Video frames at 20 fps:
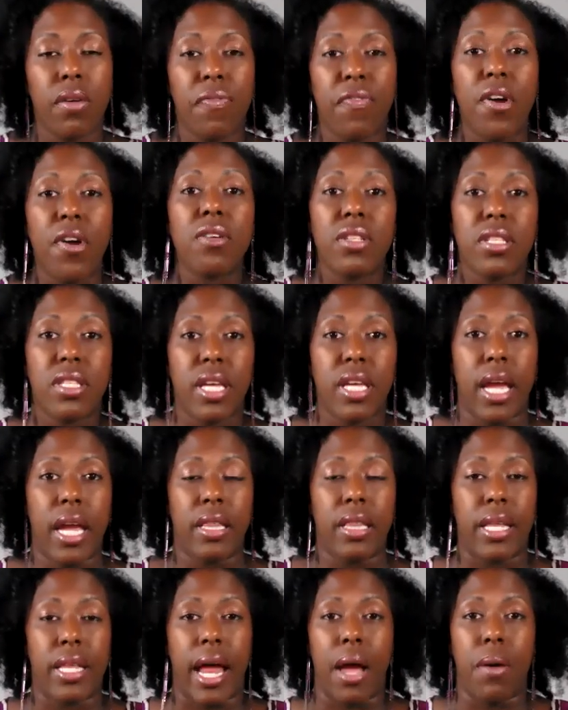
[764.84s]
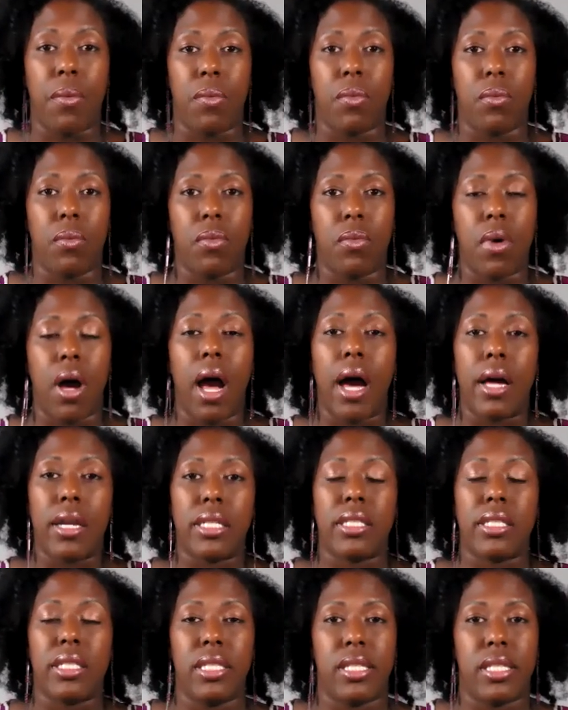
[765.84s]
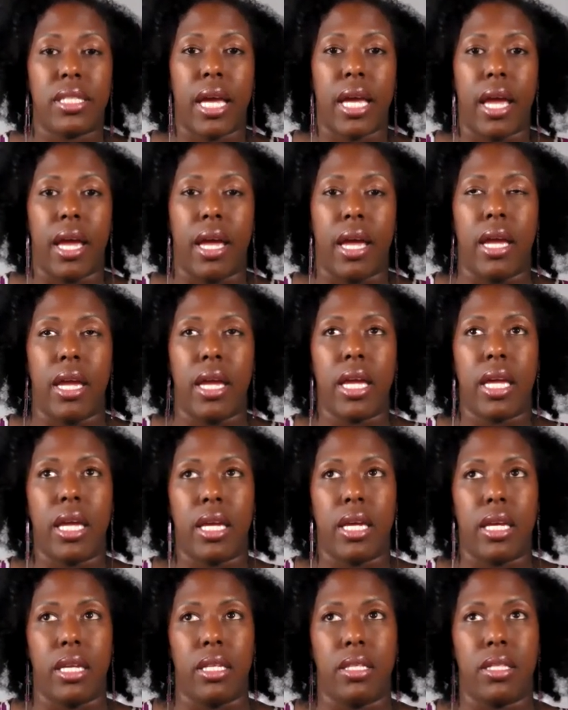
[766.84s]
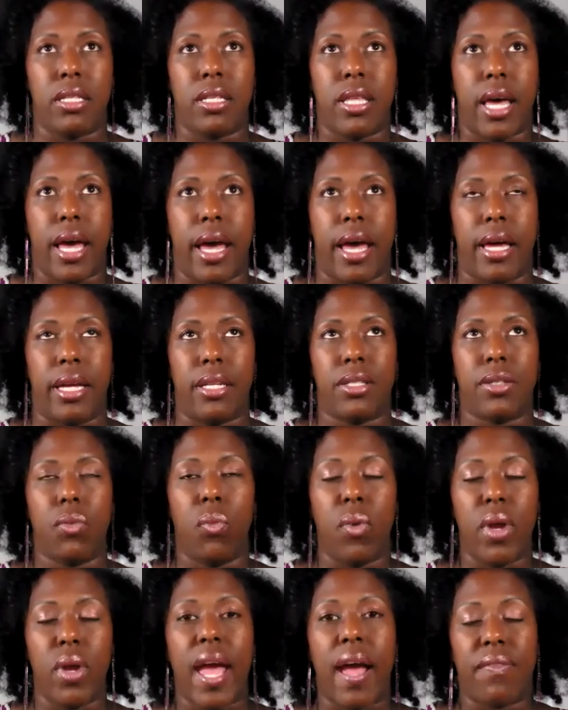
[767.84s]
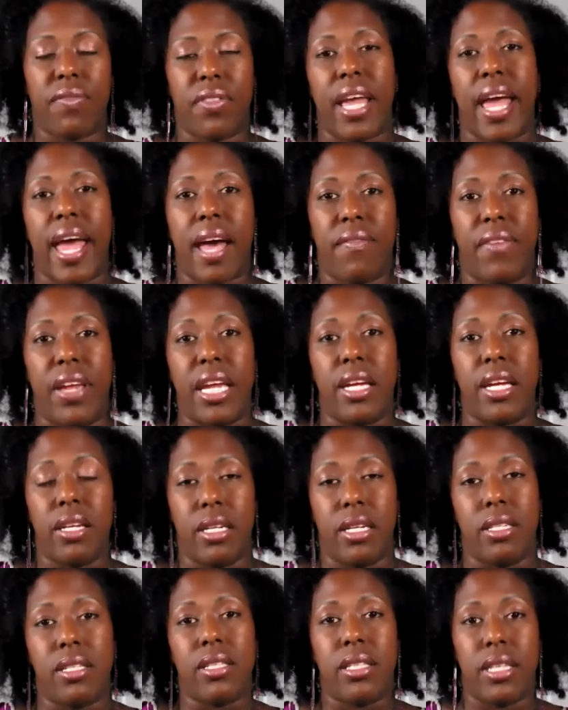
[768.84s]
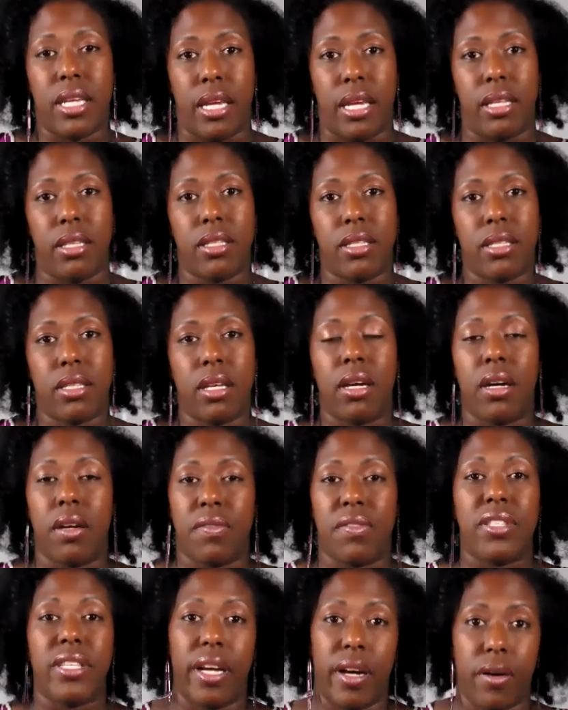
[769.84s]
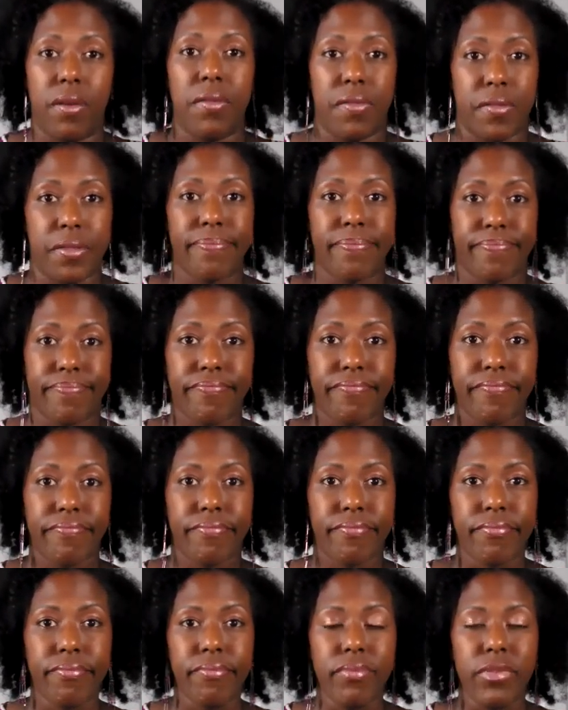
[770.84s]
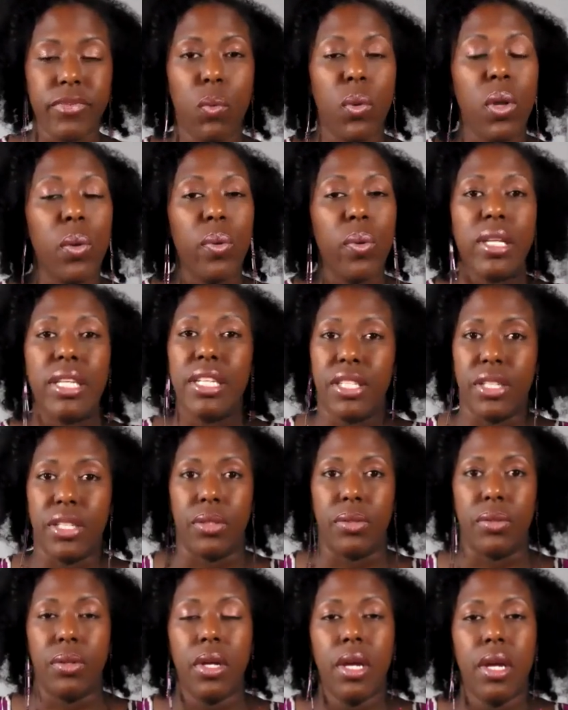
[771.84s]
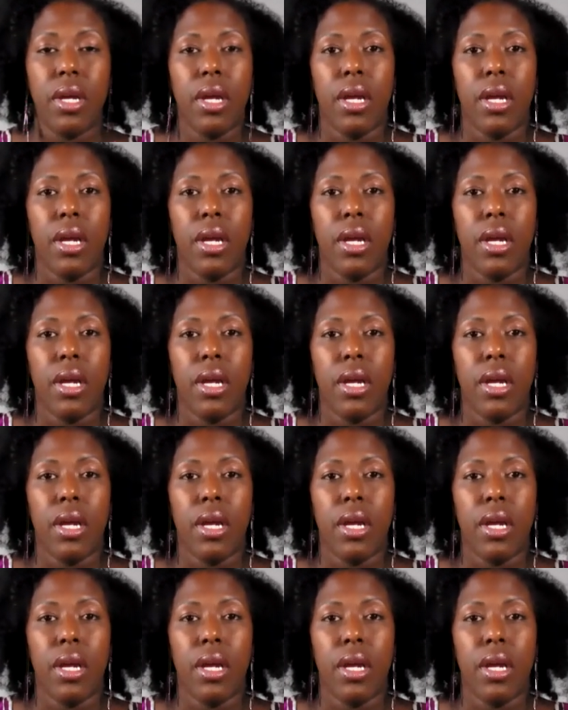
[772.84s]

the first thing that I honestly say is that we have to have a good sense of self. We really do.